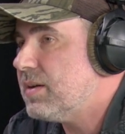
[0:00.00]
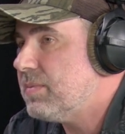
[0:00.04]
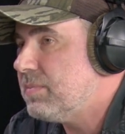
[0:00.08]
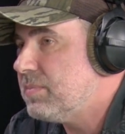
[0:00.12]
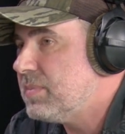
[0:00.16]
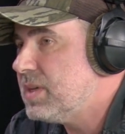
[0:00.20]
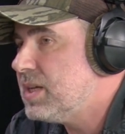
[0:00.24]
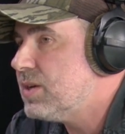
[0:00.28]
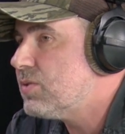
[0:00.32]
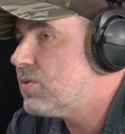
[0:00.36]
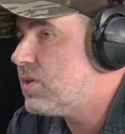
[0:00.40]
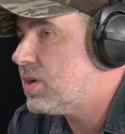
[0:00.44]

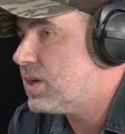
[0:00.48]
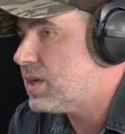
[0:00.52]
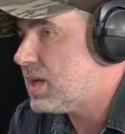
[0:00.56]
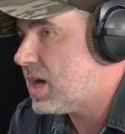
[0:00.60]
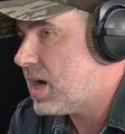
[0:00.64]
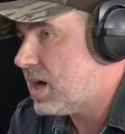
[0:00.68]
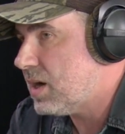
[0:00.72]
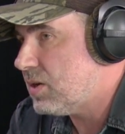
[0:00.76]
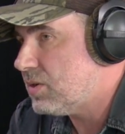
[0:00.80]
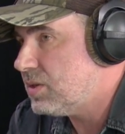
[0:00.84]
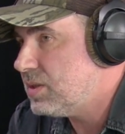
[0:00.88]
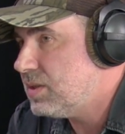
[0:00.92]
Miron
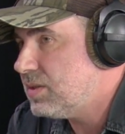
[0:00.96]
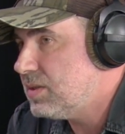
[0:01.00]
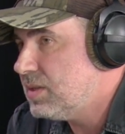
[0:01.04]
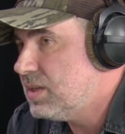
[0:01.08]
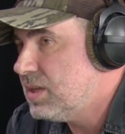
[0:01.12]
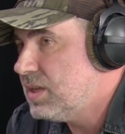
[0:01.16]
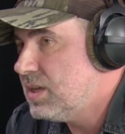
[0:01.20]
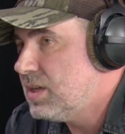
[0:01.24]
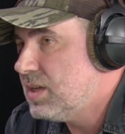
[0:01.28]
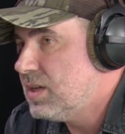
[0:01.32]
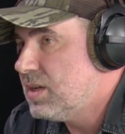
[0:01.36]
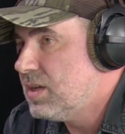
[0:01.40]
out
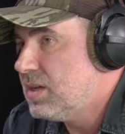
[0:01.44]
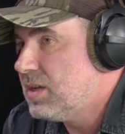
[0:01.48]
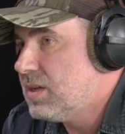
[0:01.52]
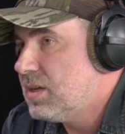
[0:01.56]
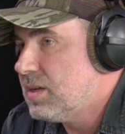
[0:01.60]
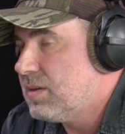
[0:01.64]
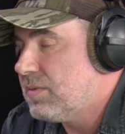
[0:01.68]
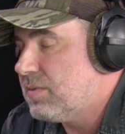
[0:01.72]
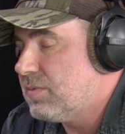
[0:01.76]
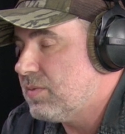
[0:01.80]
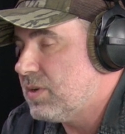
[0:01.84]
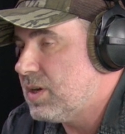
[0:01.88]

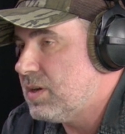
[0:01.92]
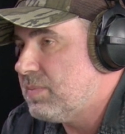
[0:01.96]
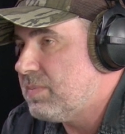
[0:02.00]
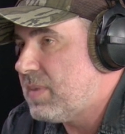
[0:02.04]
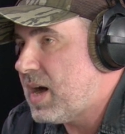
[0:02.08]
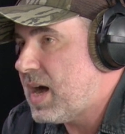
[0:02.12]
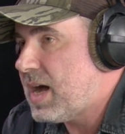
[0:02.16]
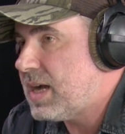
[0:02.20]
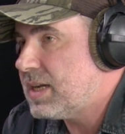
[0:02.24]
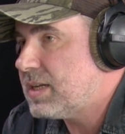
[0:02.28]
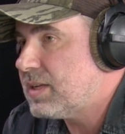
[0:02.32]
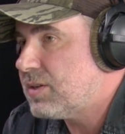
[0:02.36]

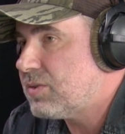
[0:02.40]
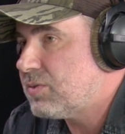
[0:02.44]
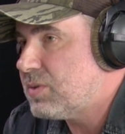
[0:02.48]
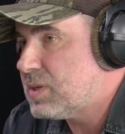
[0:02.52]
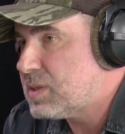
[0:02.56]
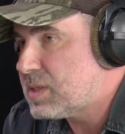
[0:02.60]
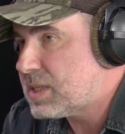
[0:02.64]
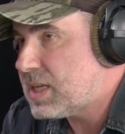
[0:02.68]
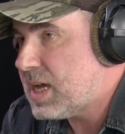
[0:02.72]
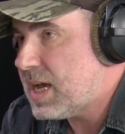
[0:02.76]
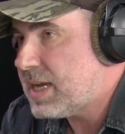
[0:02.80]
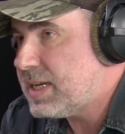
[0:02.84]
among
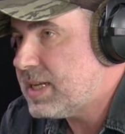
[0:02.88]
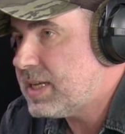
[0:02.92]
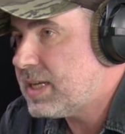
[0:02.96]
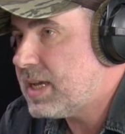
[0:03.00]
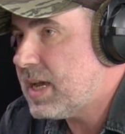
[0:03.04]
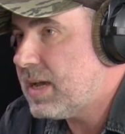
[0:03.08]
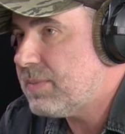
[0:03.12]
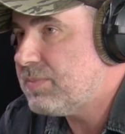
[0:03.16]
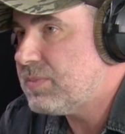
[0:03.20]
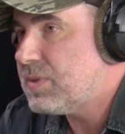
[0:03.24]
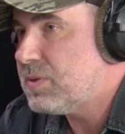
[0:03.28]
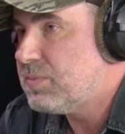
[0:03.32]
Chris
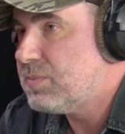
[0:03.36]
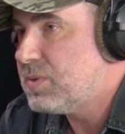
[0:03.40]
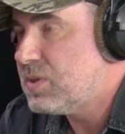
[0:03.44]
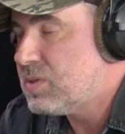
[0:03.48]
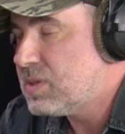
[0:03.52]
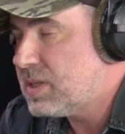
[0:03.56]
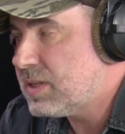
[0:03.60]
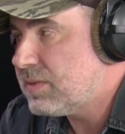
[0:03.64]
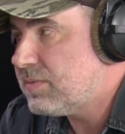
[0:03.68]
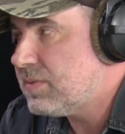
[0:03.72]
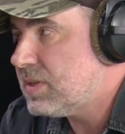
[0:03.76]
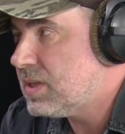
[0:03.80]
Cunningham, the
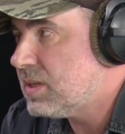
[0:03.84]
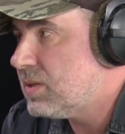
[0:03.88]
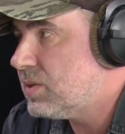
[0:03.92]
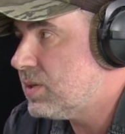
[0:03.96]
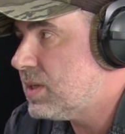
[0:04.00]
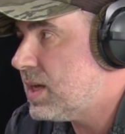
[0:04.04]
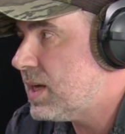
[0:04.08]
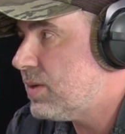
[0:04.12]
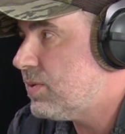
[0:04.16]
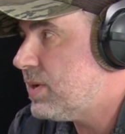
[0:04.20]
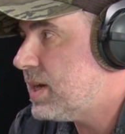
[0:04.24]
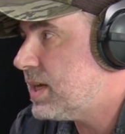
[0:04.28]
music video
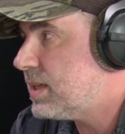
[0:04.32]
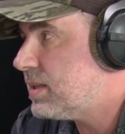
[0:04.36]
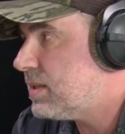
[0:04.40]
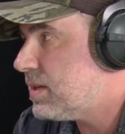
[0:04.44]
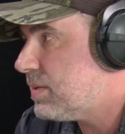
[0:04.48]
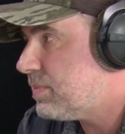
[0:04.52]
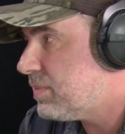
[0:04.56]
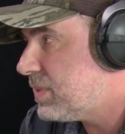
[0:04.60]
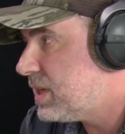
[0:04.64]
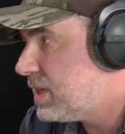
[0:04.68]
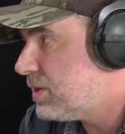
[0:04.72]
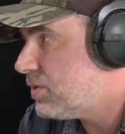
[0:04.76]
director,
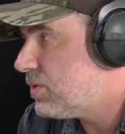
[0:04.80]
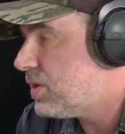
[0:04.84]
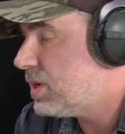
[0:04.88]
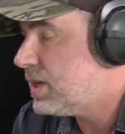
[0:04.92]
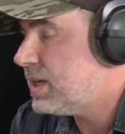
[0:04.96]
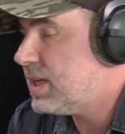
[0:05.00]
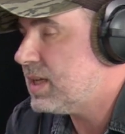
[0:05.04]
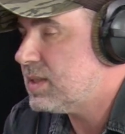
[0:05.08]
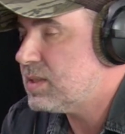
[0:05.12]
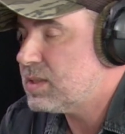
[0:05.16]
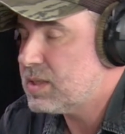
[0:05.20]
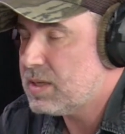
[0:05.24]
Miron,
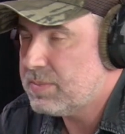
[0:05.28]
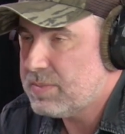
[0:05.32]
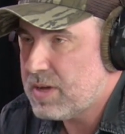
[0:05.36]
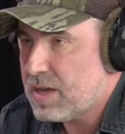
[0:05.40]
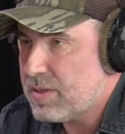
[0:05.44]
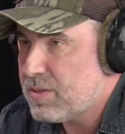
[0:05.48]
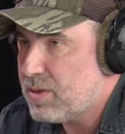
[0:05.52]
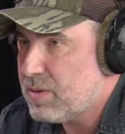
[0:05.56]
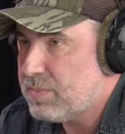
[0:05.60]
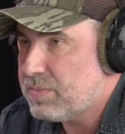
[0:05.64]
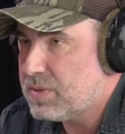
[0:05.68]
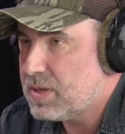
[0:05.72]
and some
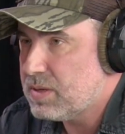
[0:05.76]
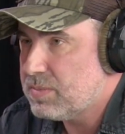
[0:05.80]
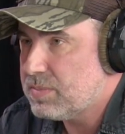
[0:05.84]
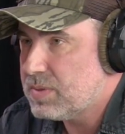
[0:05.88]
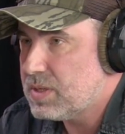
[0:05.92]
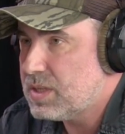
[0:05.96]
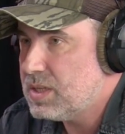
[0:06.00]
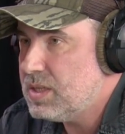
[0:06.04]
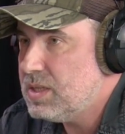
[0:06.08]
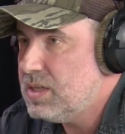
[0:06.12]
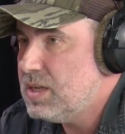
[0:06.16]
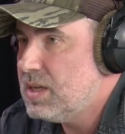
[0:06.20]
other
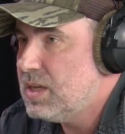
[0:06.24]
people.